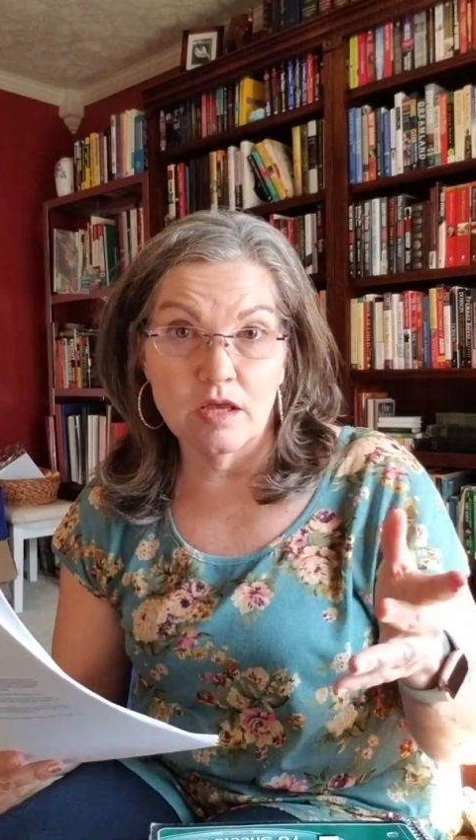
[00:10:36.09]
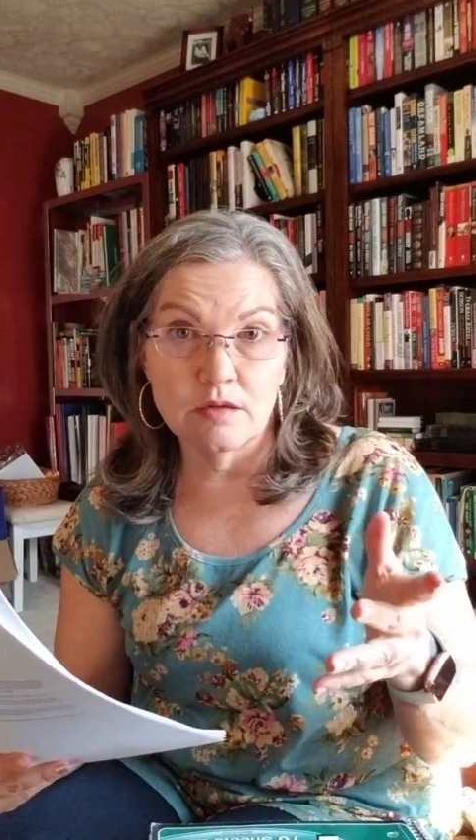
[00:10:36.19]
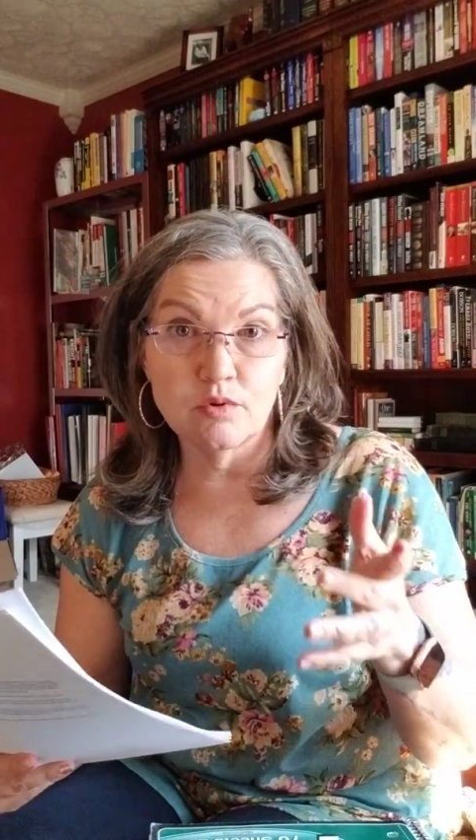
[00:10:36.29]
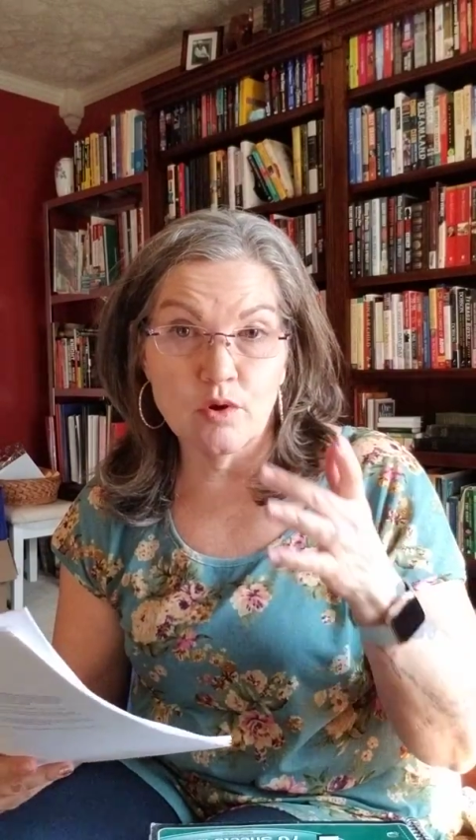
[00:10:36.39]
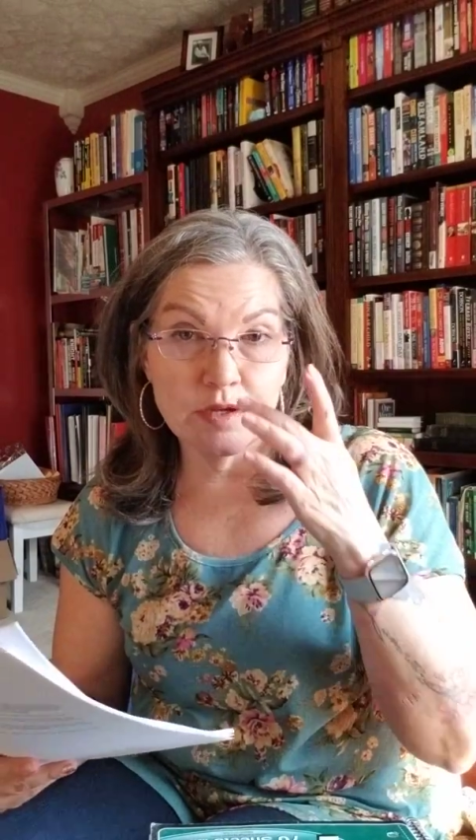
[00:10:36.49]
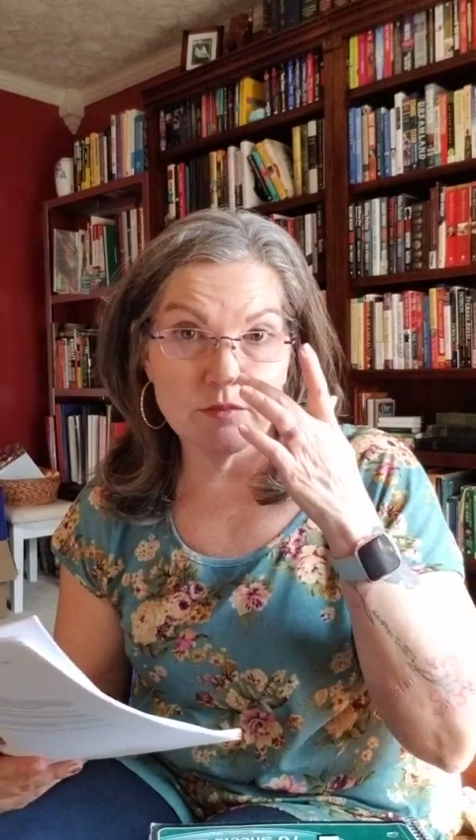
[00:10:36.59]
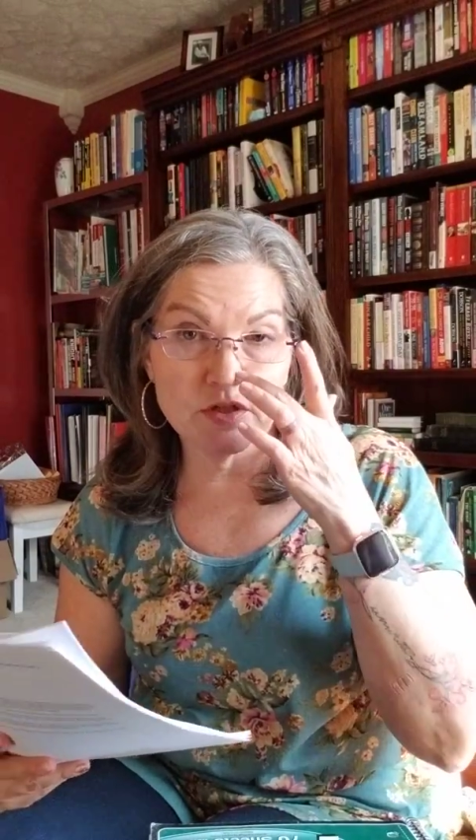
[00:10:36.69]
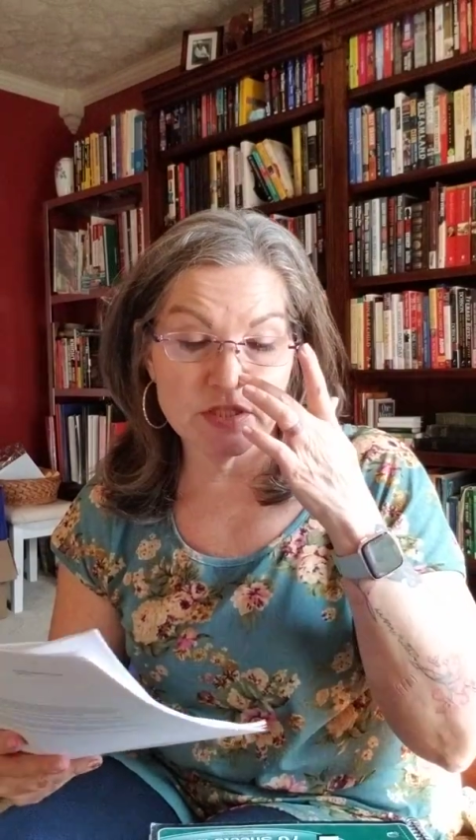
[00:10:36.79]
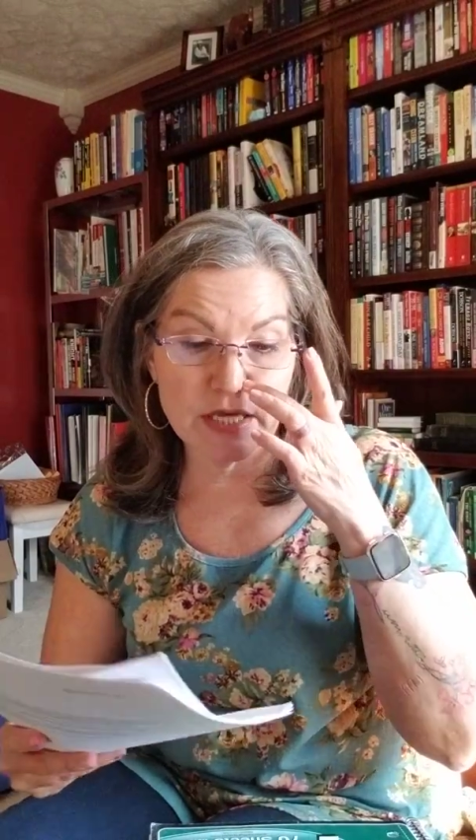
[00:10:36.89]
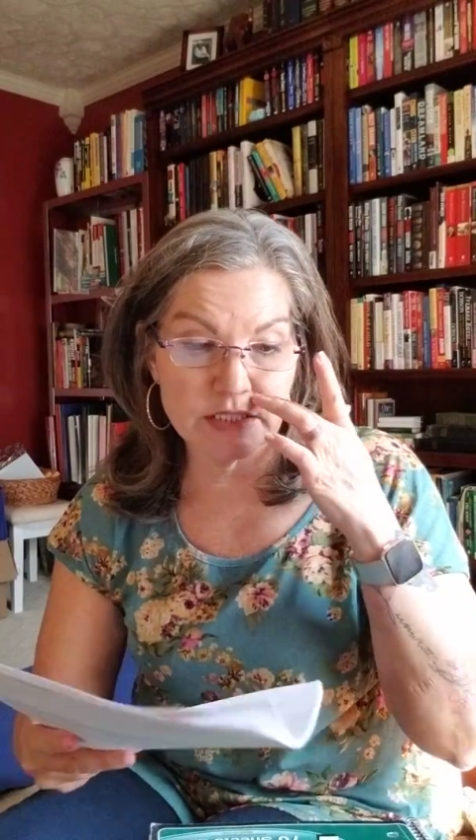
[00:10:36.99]
unemployed,
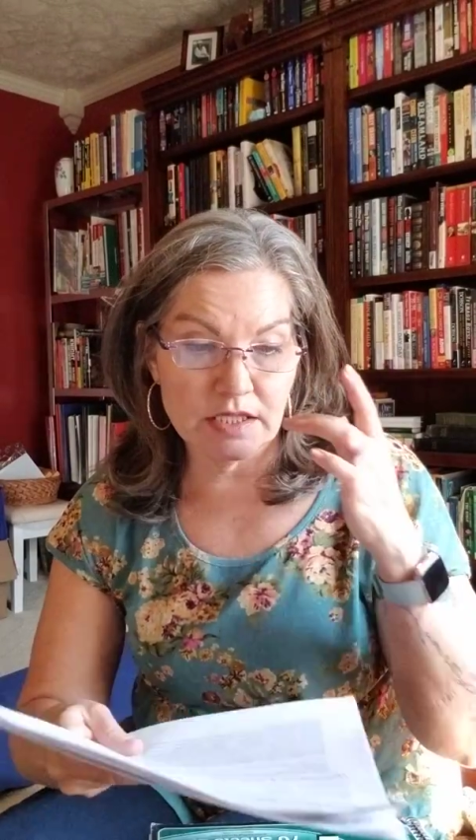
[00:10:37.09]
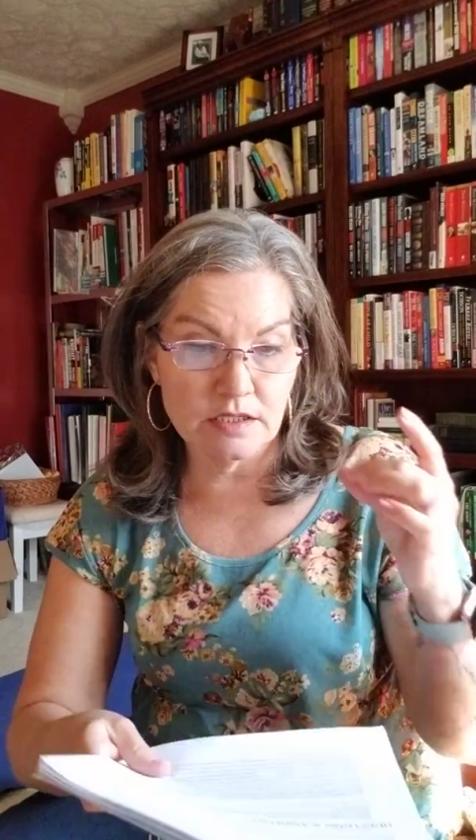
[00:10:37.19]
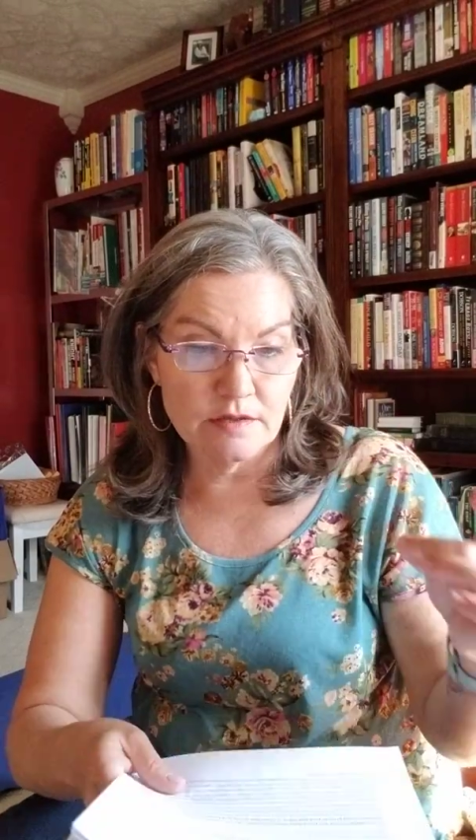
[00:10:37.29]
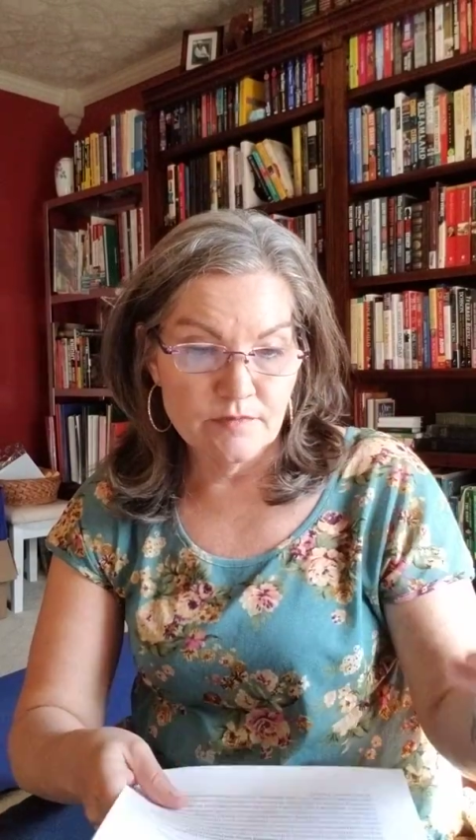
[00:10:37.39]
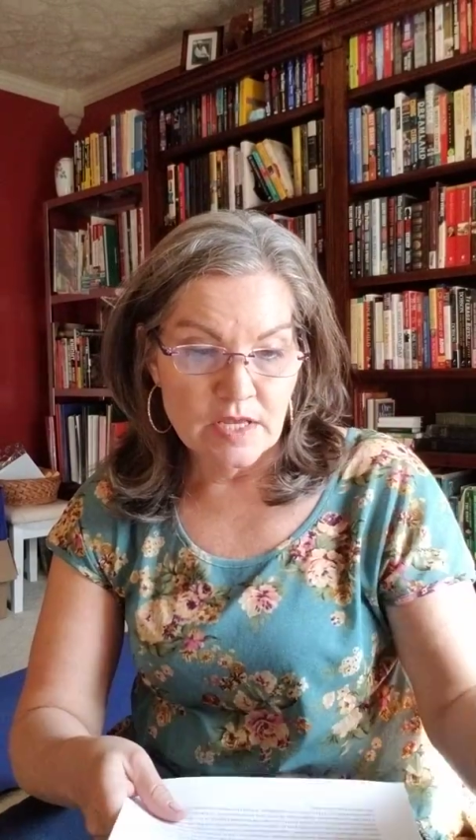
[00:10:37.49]
March the 18th.